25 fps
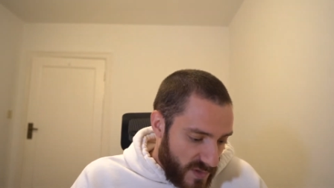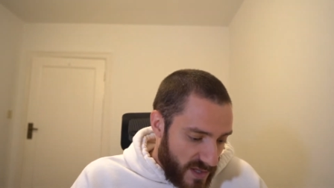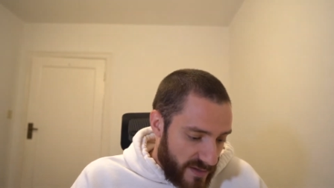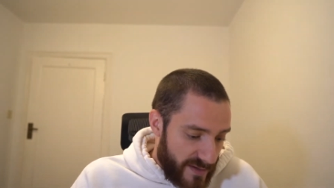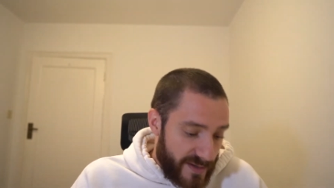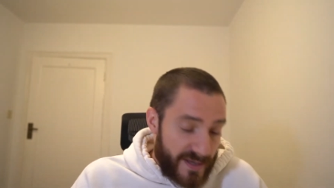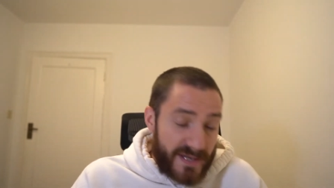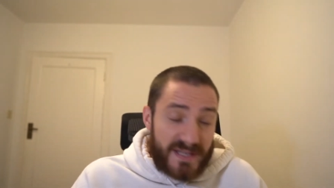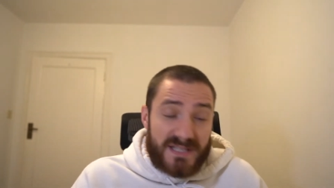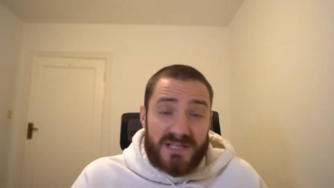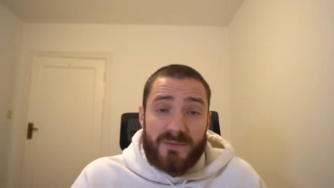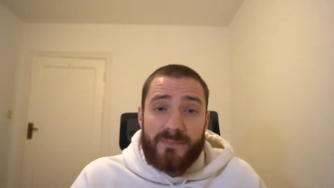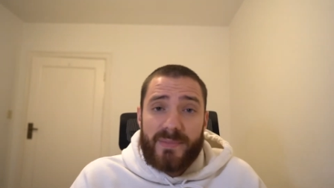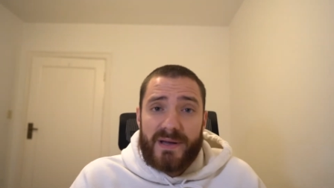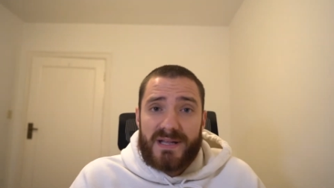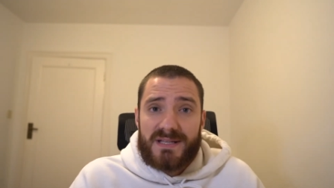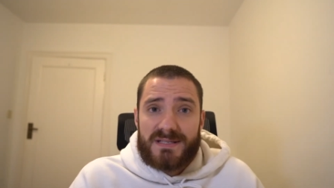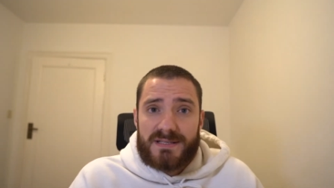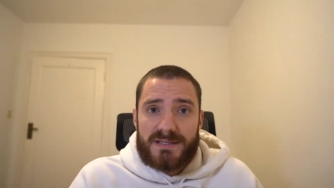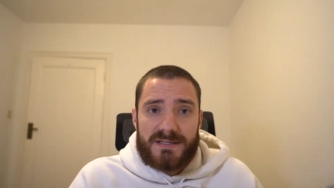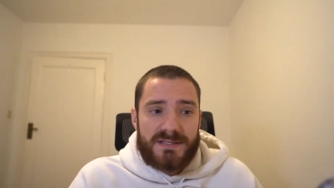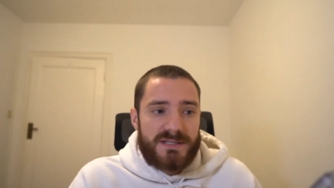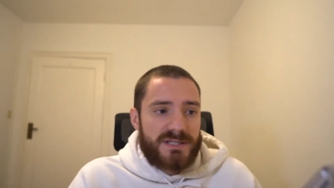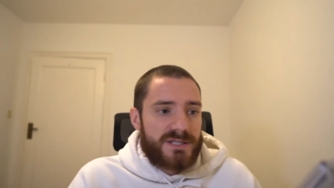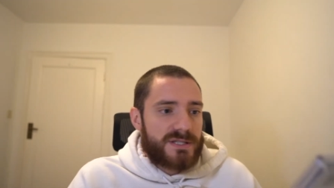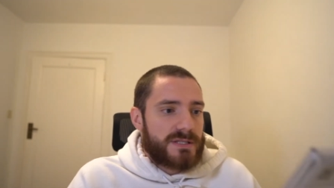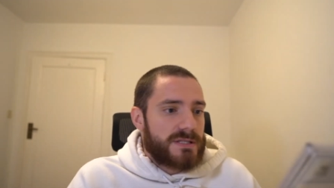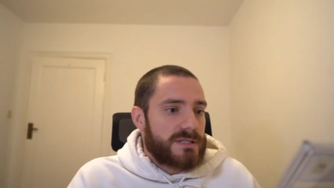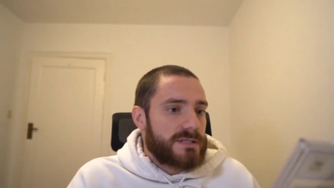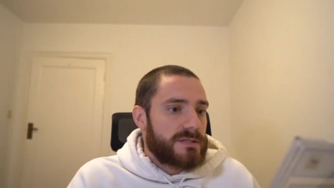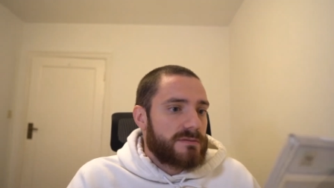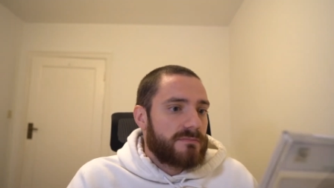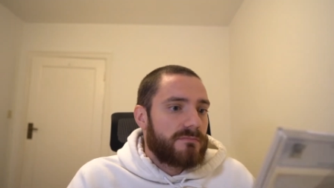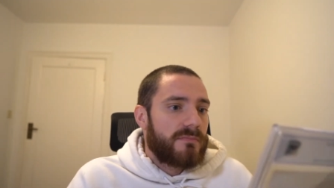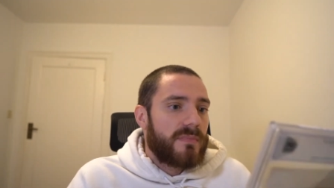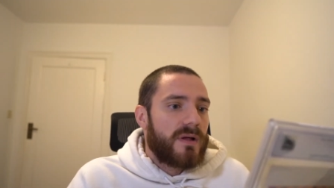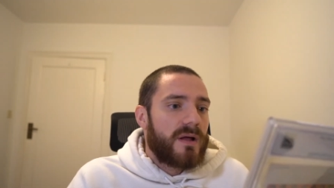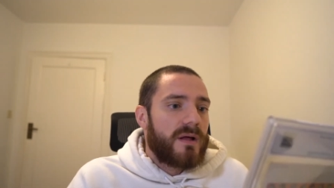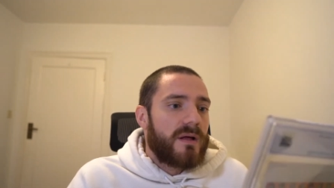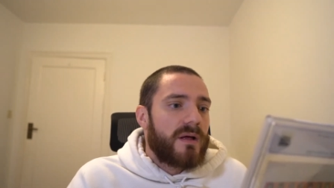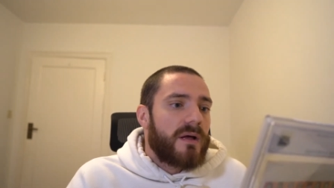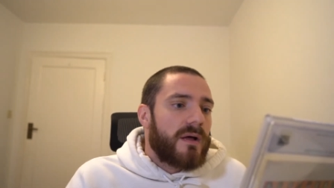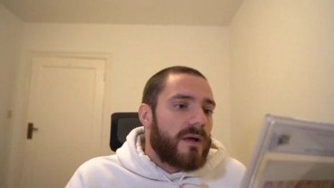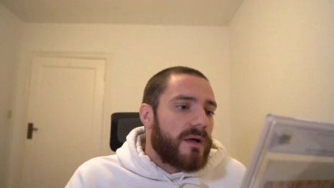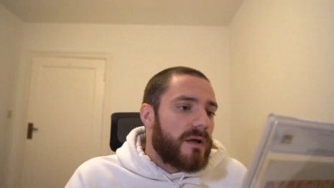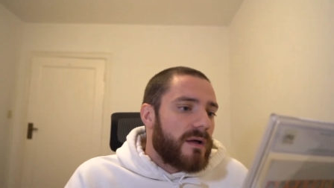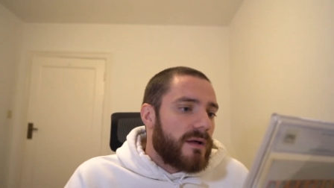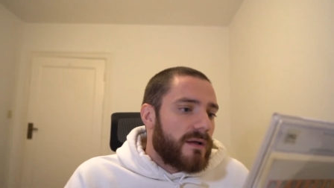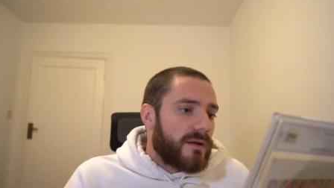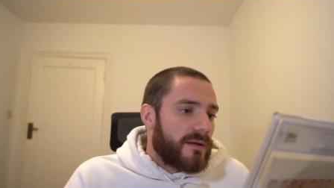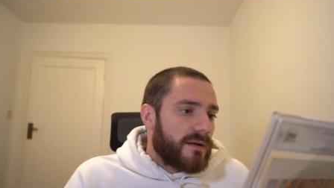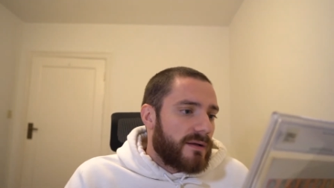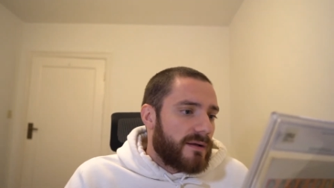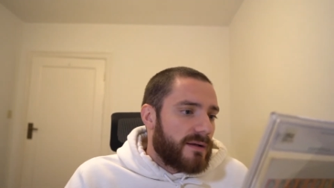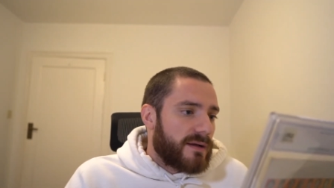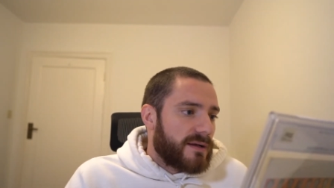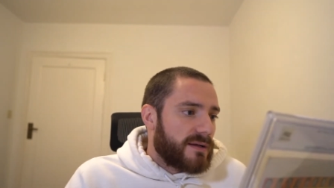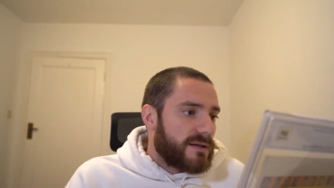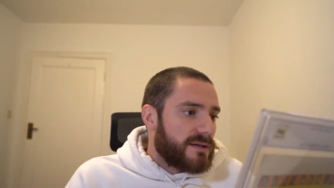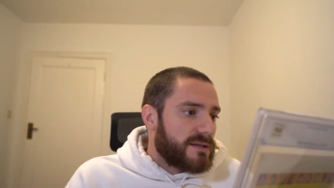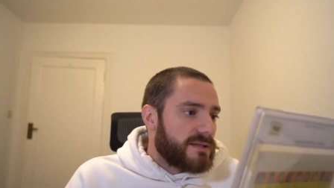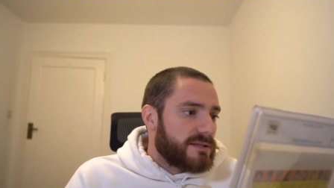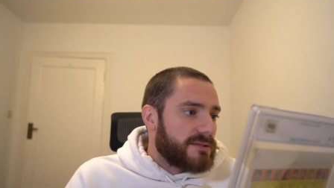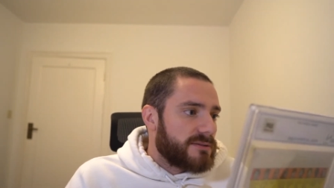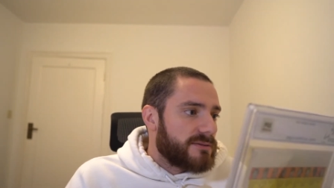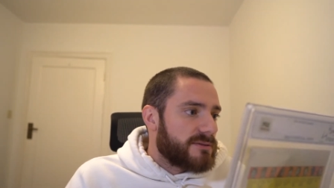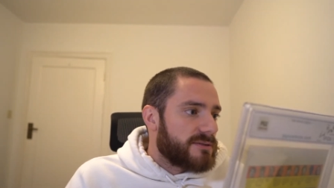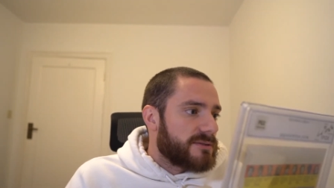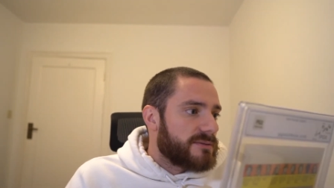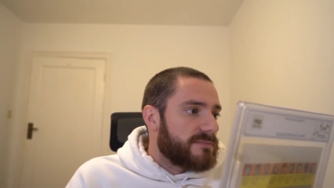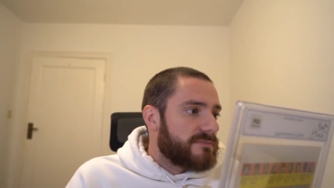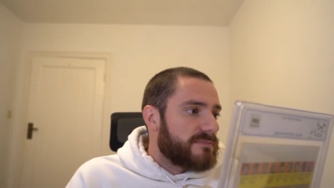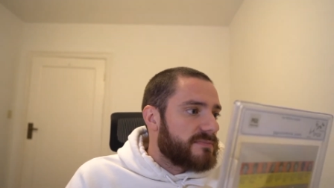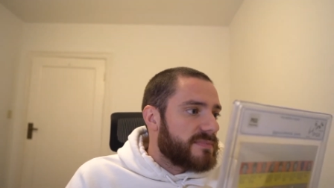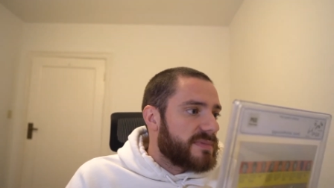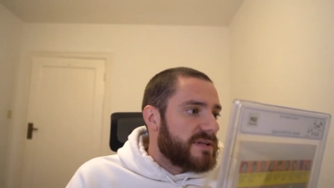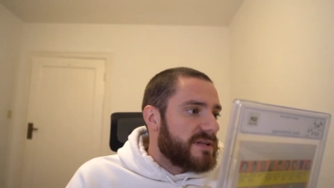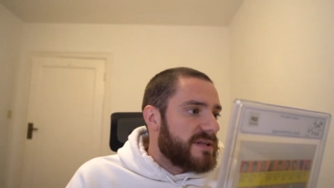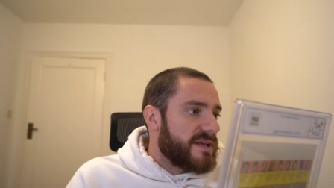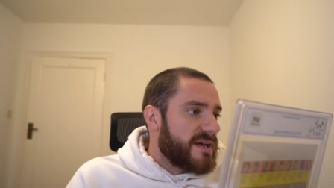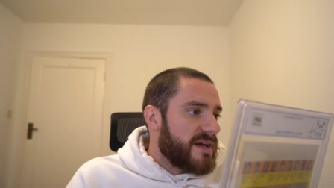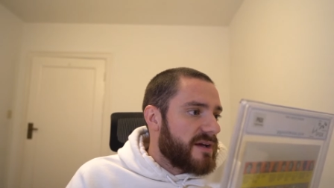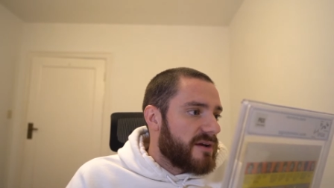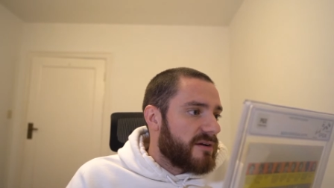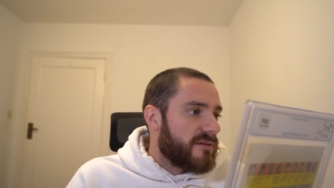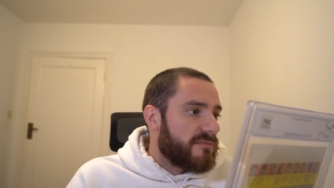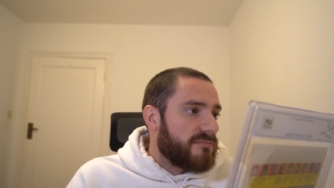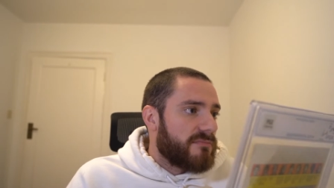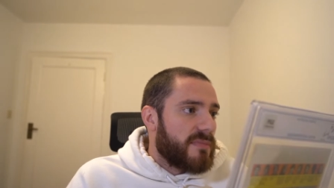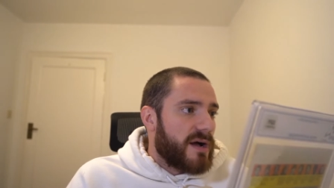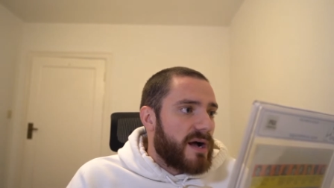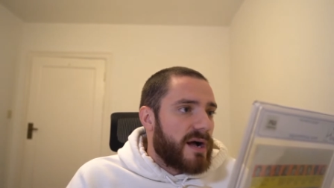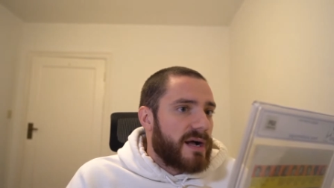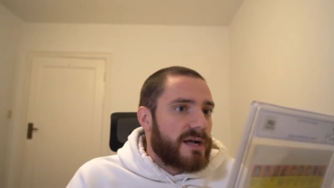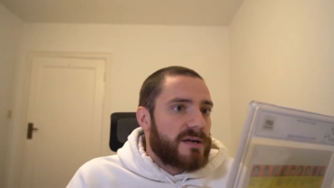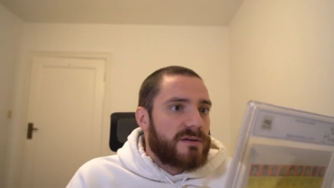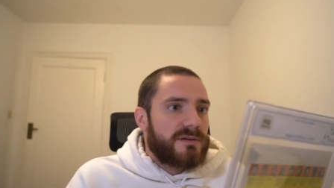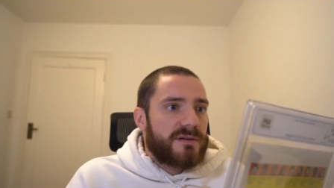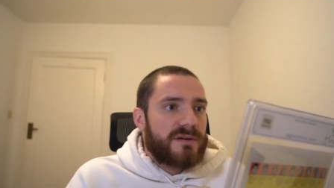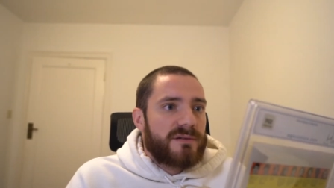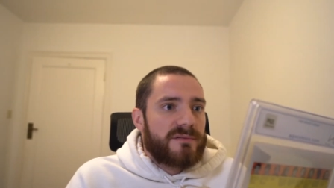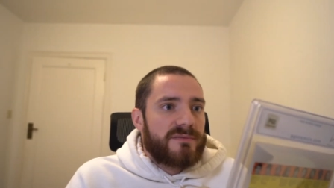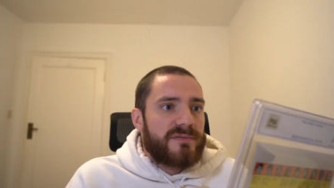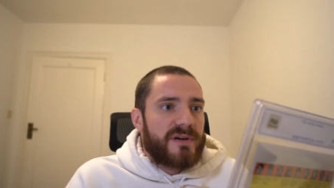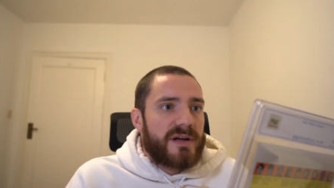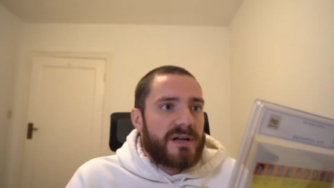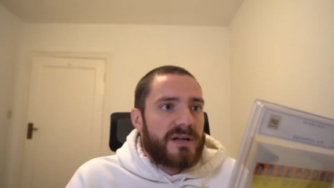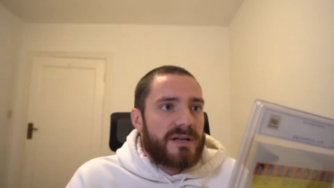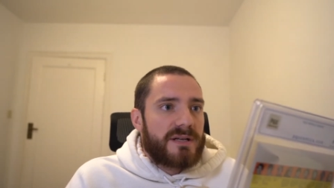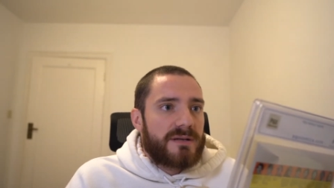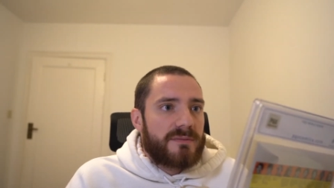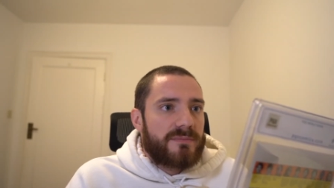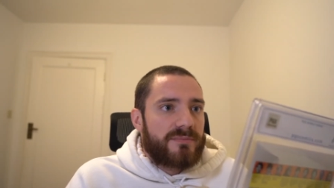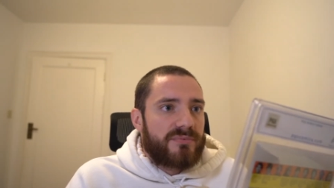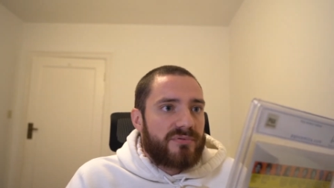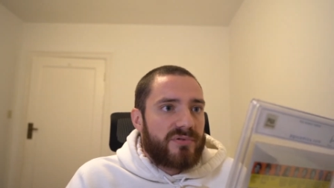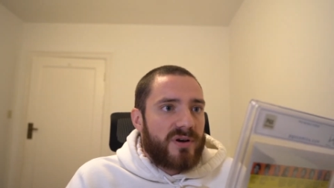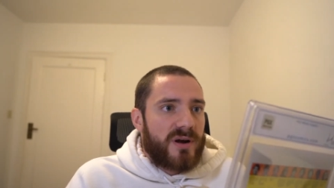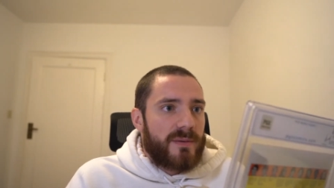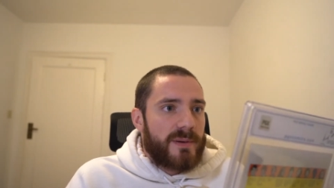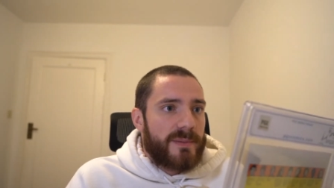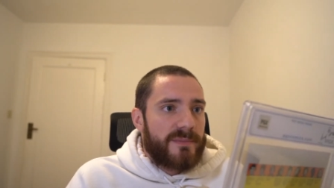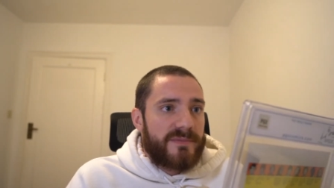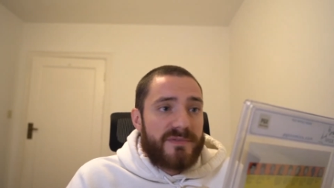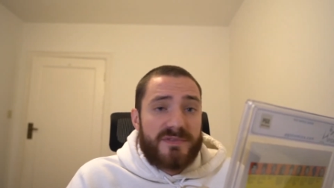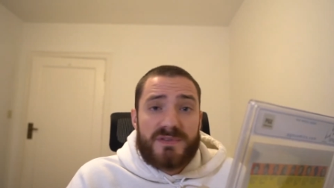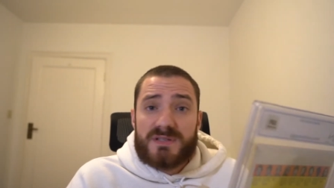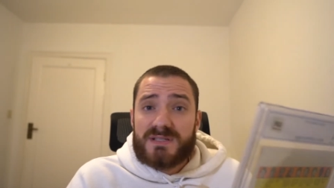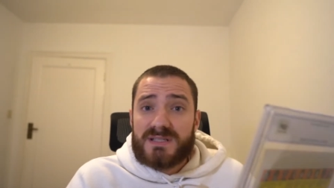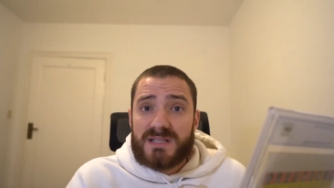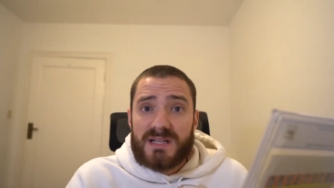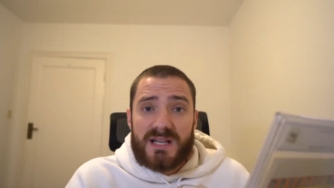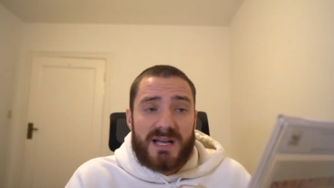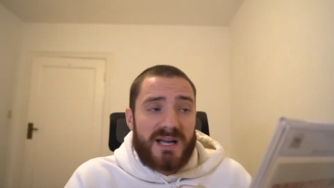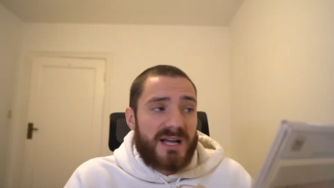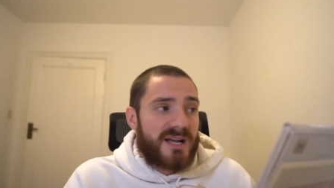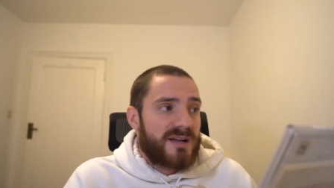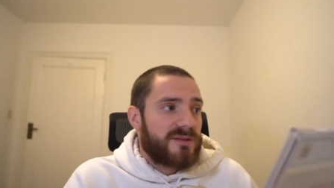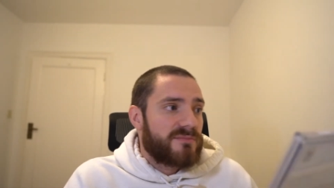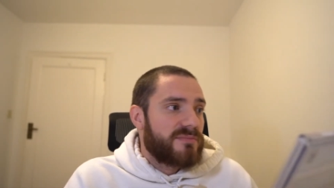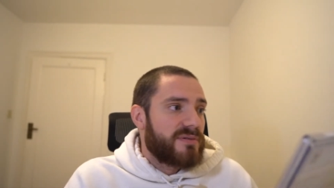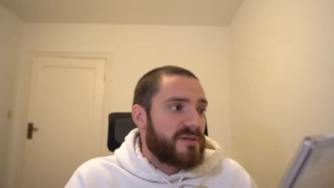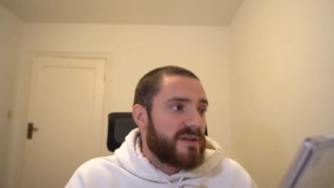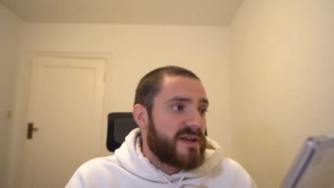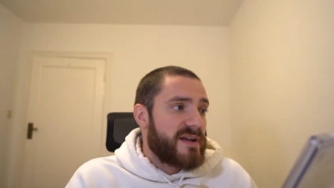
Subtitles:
It is a pens edition, and yeah, I couldn't find any problem with the slab.